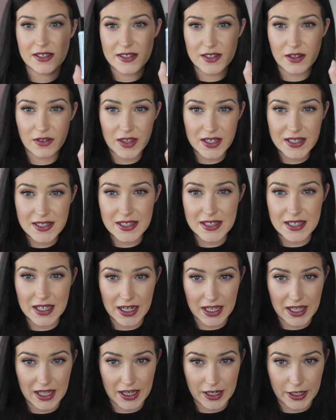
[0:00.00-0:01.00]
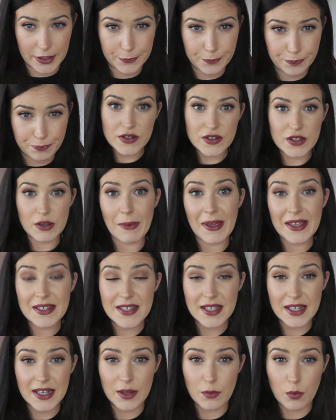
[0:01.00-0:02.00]
So this is it here. So
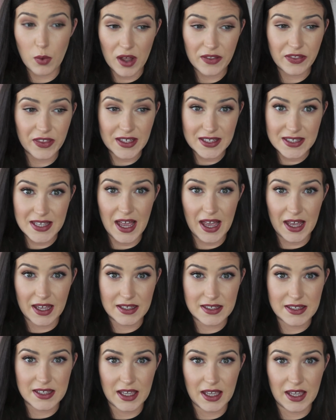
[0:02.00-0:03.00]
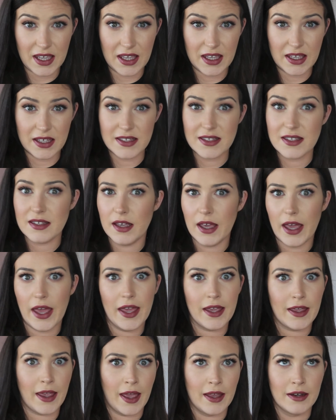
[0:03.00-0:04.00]
basically what this has is,
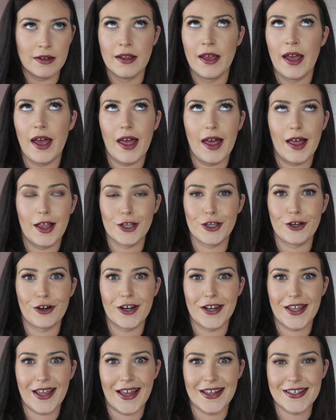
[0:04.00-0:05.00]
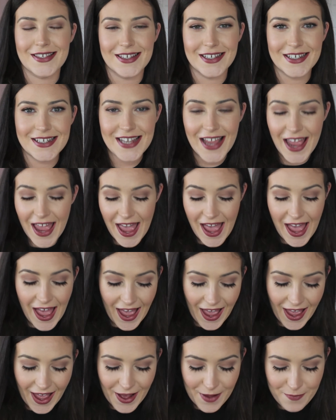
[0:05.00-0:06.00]
again, alguronic acid,
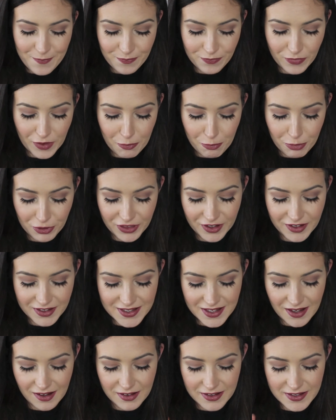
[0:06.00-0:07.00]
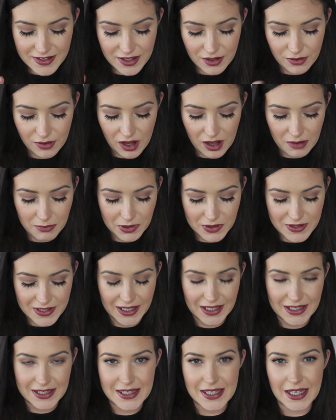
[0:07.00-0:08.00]
but there's also almost
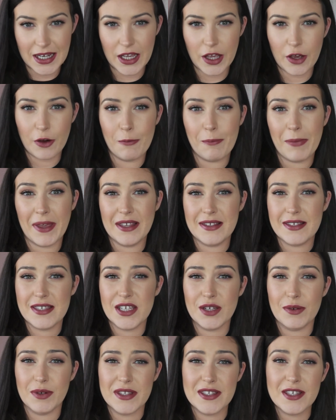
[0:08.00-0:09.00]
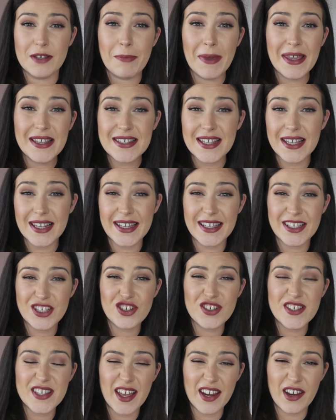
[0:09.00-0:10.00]
like a silicone base to it. So basically it
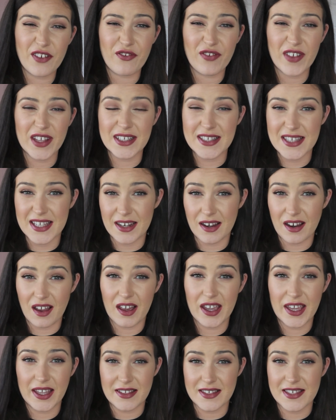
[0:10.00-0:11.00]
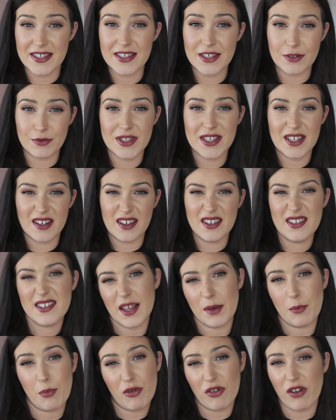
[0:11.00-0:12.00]
just kind of fills in lines. So it's a nice
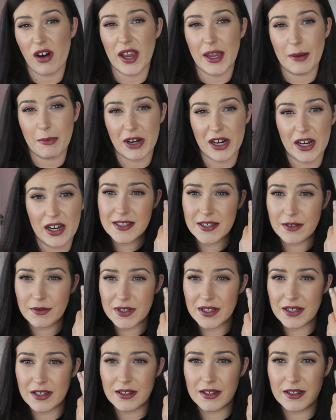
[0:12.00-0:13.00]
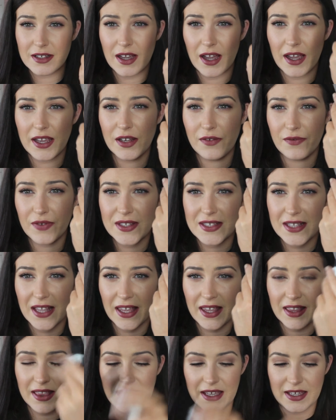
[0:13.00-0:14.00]
like primer. So it kind of is
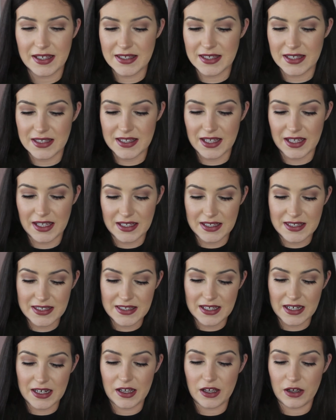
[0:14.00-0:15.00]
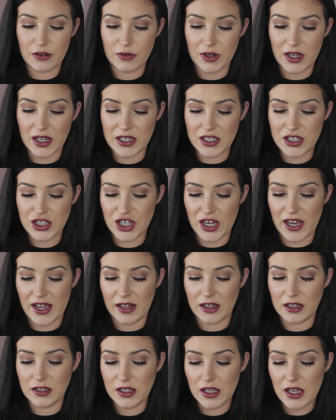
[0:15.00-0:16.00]
like this. It's like a silicone kind of
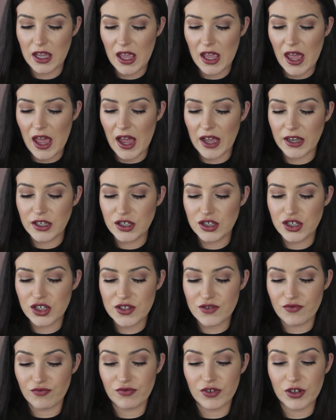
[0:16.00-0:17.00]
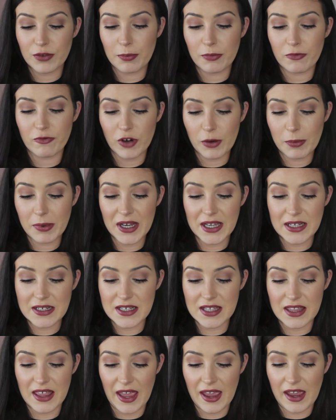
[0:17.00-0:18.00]
gel, and you just rub it
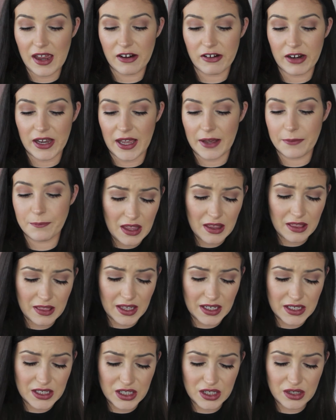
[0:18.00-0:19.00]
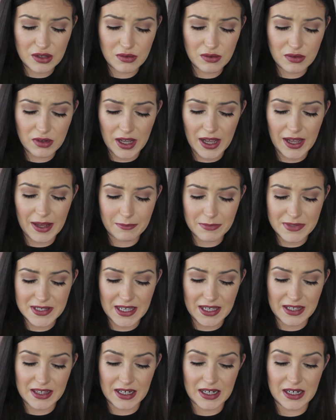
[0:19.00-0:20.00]
into the area. They do
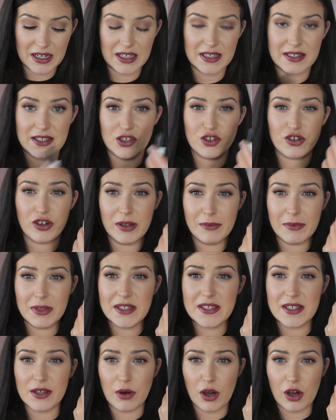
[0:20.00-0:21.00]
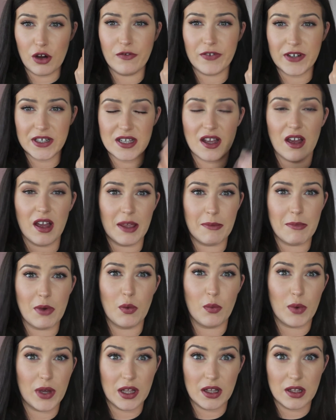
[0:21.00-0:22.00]
say that it is a treatment, so over time
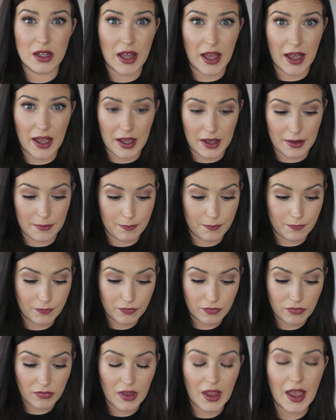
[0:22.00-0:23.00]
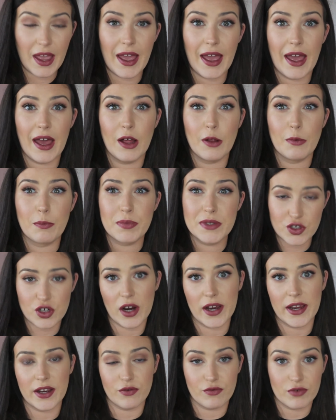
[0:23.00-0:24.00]
it will help
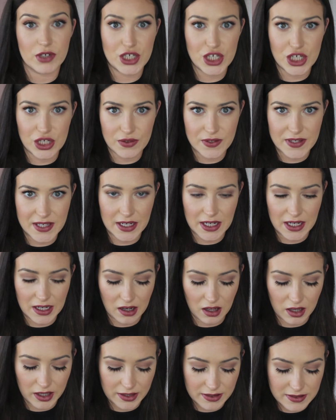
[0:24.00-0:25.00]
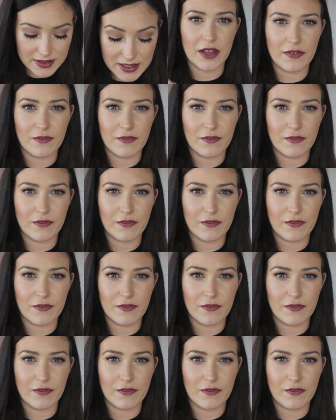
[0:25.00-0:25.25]
try and reduce any lines.